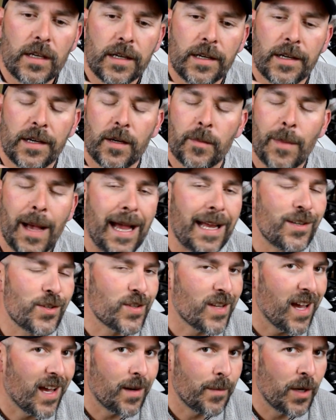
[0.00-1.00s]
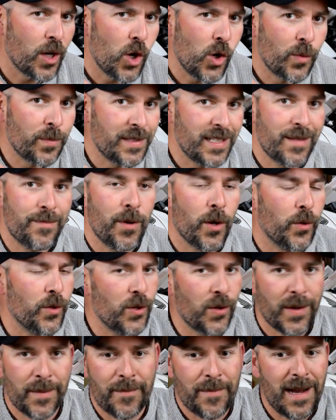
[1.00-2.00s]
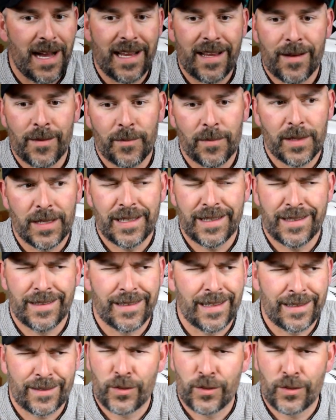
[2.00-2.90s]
I just got them at Home Depot. You can buy them in like